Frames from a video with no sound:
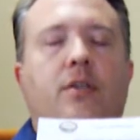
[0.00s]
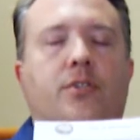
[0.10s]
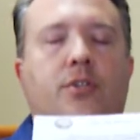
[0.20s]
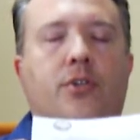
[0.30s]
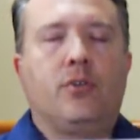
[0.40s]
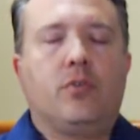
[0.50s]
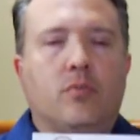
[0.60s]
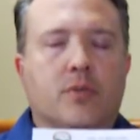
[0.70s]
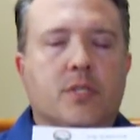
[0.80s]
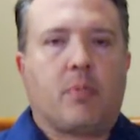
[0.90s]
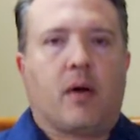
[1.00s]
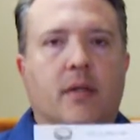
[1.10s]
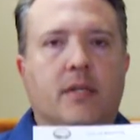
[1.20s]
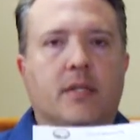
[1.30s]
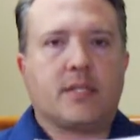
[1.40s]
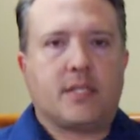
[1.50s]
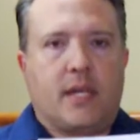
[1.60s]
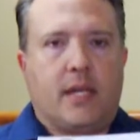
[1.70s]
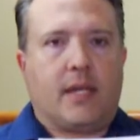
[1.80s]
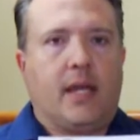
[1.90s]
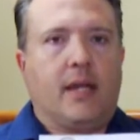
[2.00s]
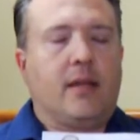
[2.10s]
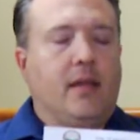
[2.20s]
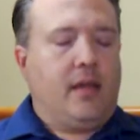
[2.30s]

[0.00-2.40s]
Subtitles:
to respond to the city. Again,